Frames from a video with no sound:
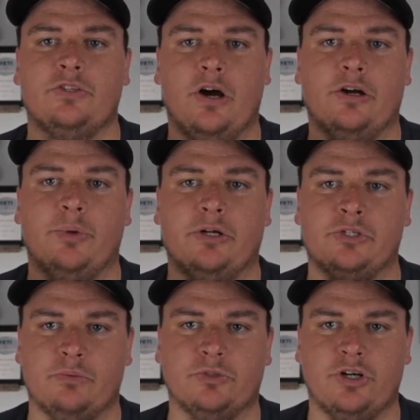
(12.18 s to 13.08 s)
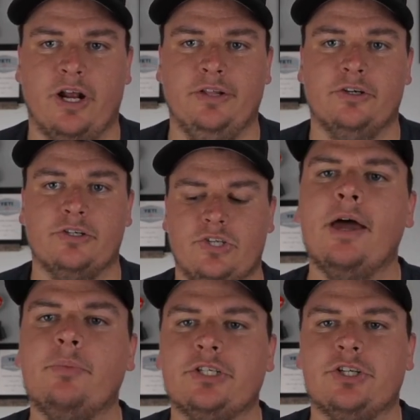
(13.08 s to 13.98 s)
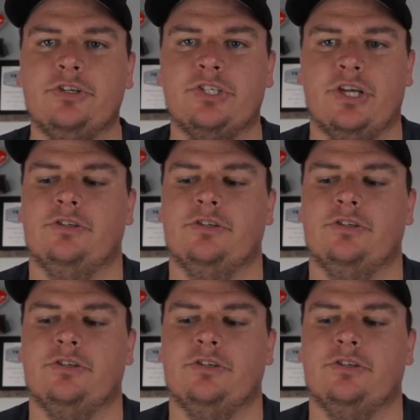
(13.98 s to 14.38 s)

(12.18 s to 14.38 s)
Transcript: talk about some trailers, and make sure you stay